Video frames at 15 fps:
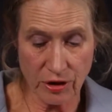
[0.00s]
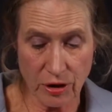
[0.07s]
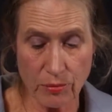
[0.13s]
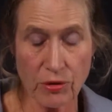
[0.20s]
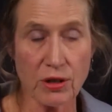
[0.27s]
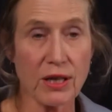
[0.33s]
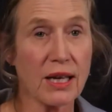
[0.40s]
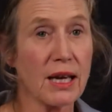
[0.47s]

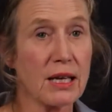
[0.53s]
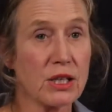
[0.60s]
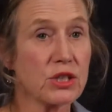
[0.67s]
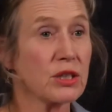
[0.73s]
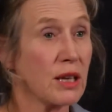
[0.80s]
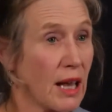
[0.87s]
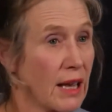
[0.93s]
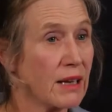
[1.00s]

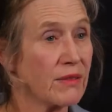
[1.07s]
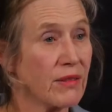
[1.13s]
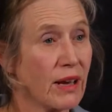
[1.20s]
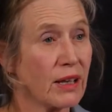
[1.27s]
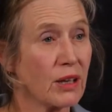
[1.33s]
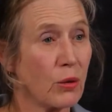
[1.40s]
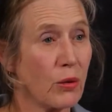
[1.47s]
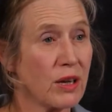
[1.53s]
communication and
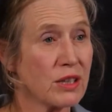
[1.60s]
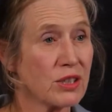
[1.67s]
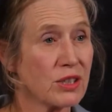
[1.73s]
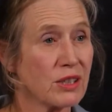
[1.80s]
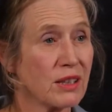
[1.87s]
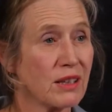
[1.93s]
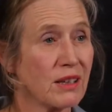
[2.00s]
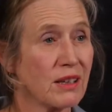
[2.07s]

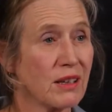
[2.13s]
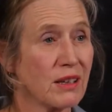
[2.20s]
evaluation.